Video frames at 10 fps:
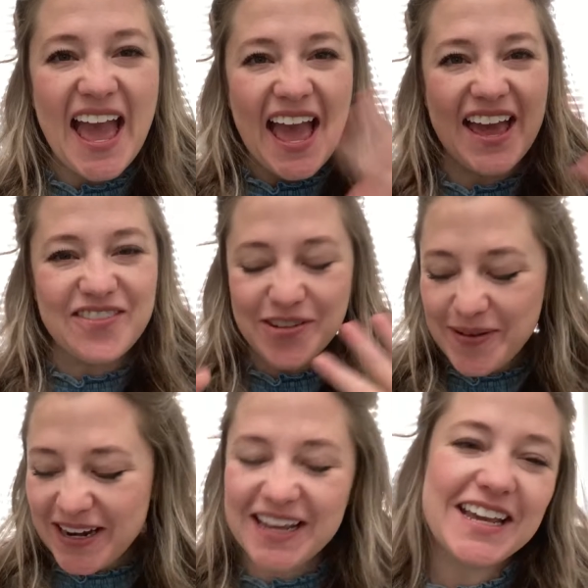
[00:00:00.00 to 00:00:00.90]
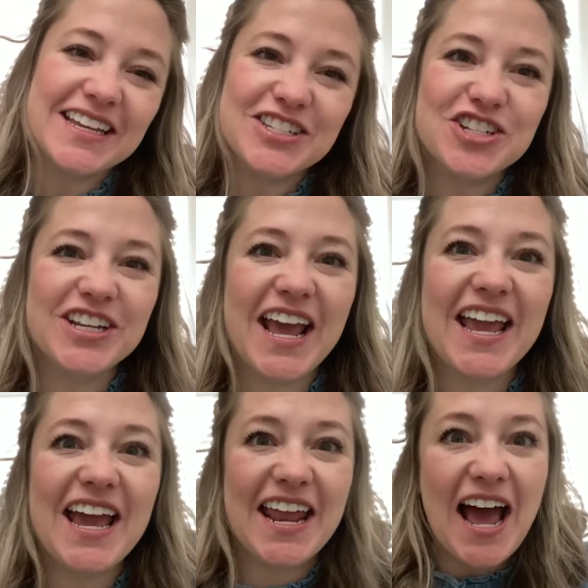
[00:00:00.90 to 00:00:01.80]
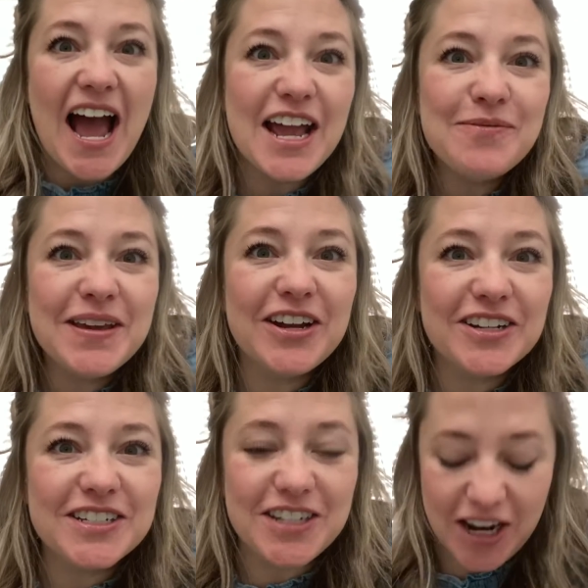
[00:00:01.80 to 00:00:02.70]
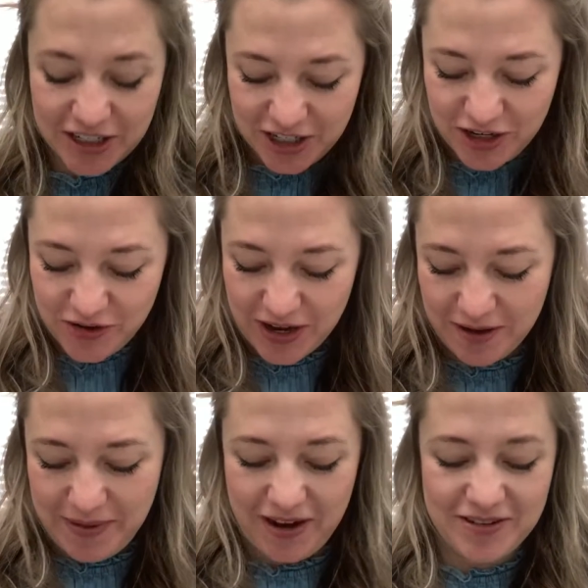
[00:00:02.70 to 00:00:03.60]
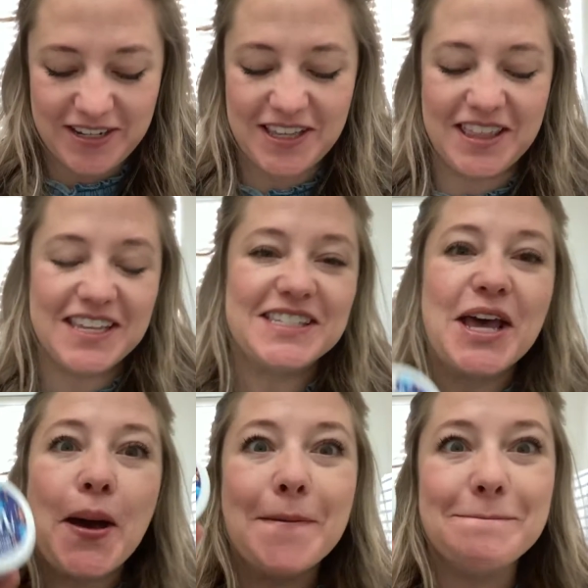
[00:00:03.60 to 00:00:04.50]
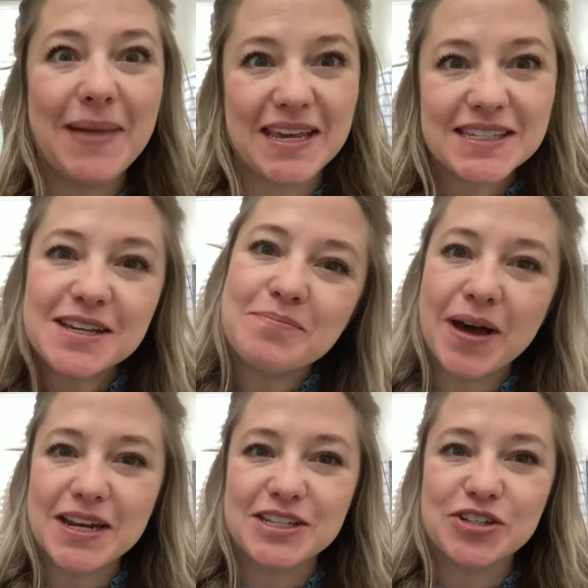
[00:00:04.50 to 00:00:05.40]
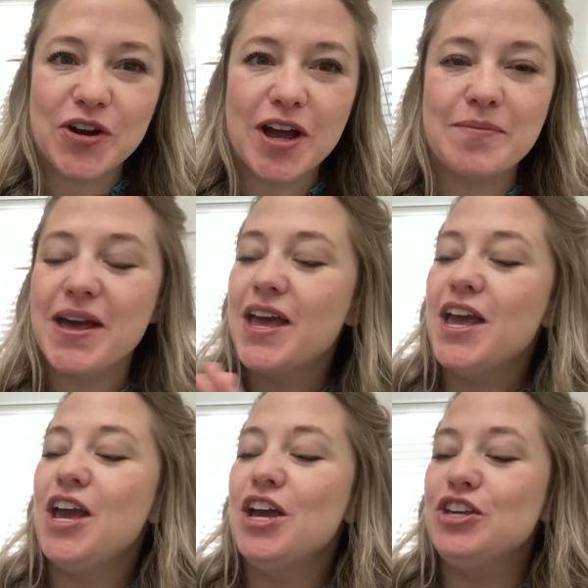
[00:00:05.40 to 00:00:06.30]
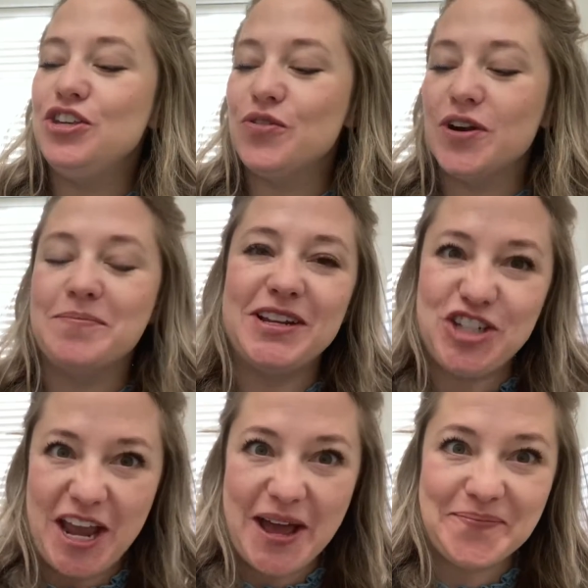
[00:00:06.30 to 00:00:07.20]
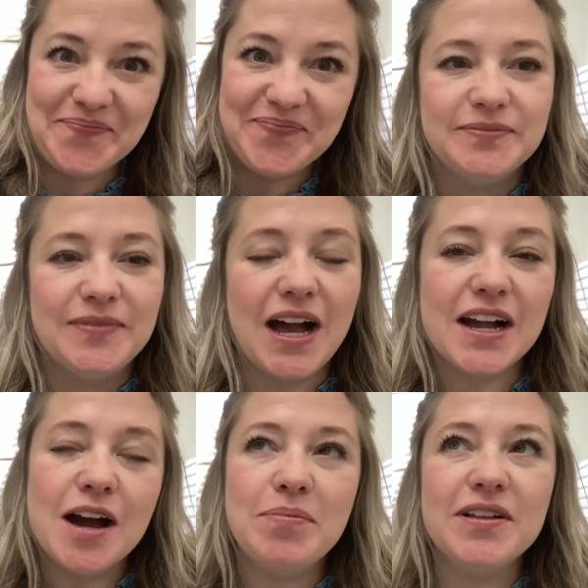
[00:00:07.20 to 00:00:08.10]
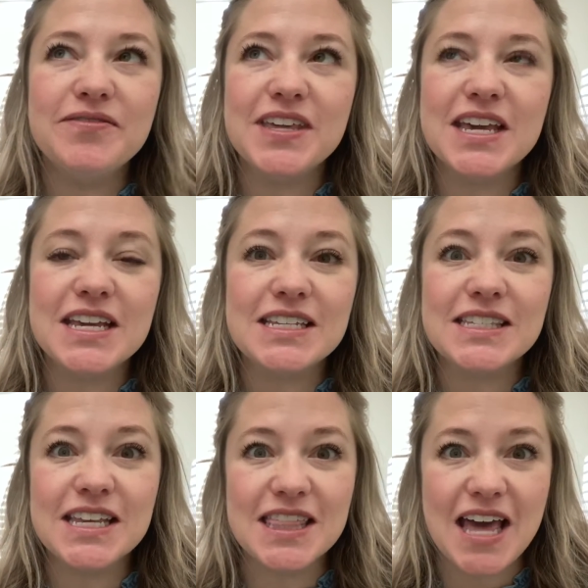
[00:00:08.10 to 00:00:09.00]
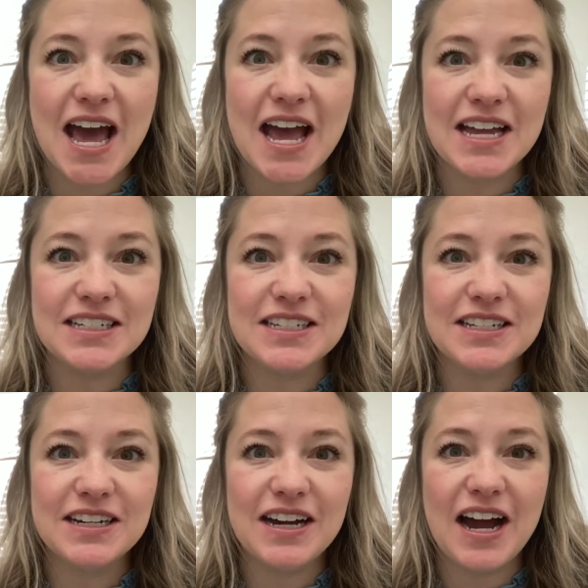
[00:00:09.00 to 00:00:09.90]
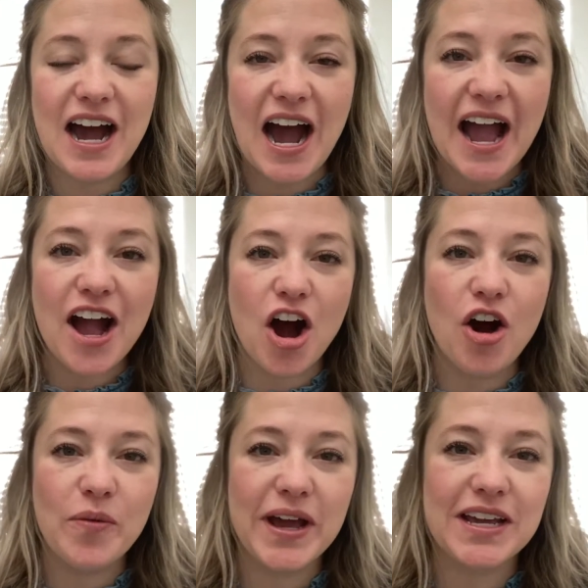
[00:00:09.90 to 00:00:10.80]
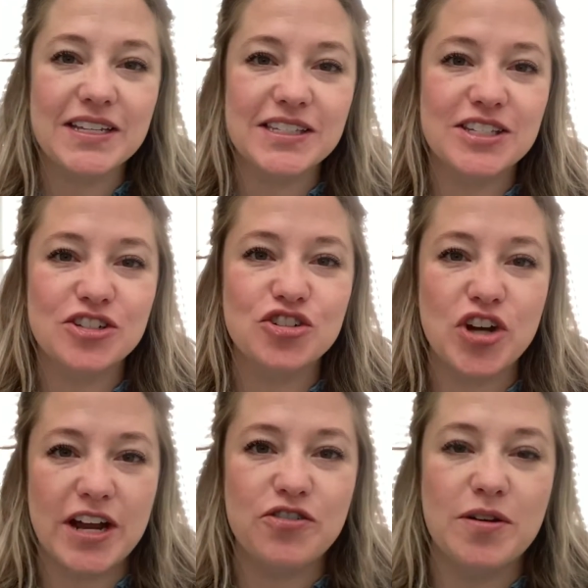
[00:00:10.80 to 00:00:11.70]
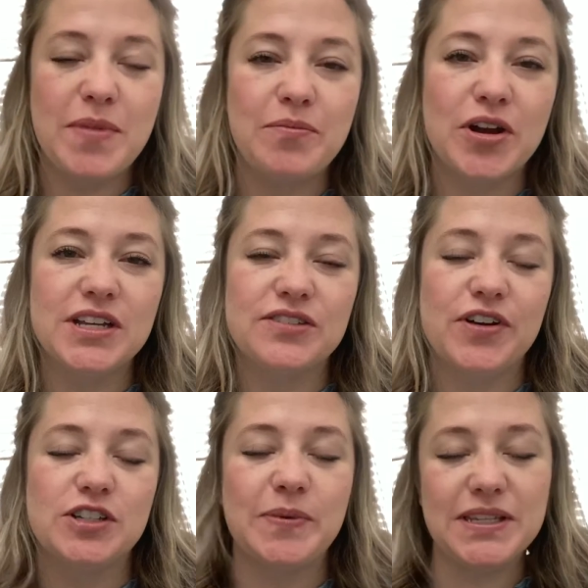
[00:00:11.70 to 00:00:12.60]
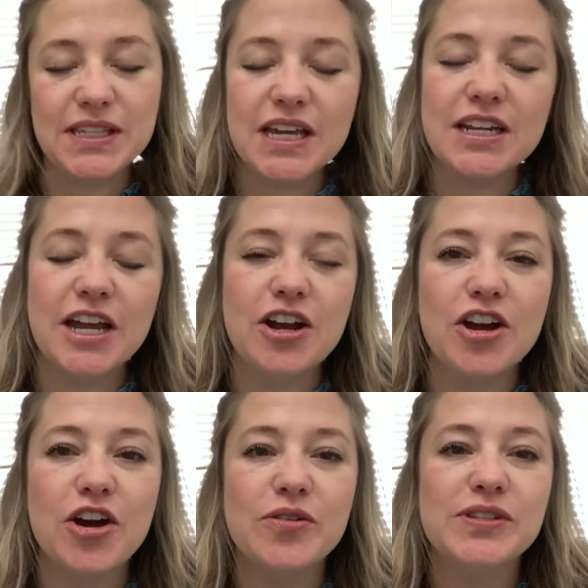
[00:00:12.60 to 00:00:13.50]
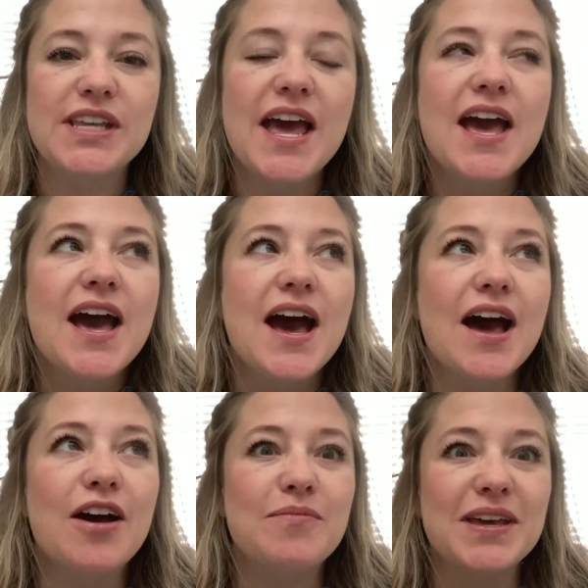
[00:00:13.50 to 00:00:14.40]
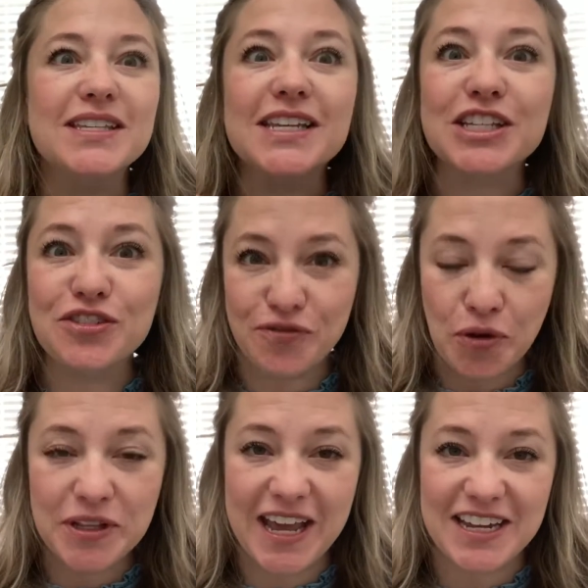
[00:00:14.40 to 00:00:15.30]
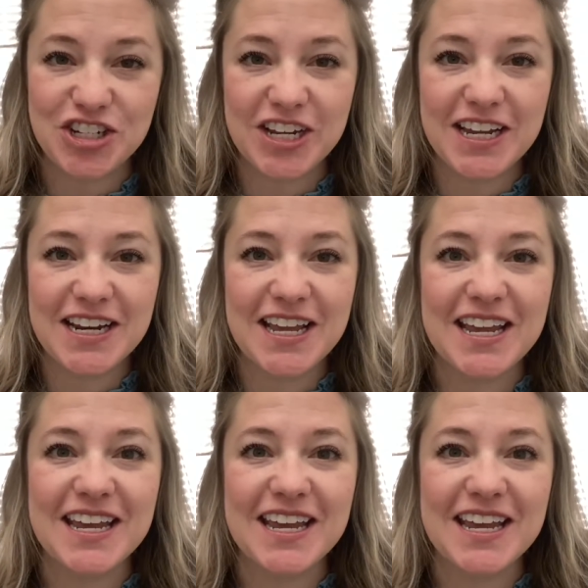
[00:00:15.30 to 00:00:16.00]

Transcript: Hey everybody, it's Shanae and I'm here to talk to you about this amazing body scrub, Your Majam. Jam. A couple of things that I always try to remember as far as my skincare goes um, is exfoliation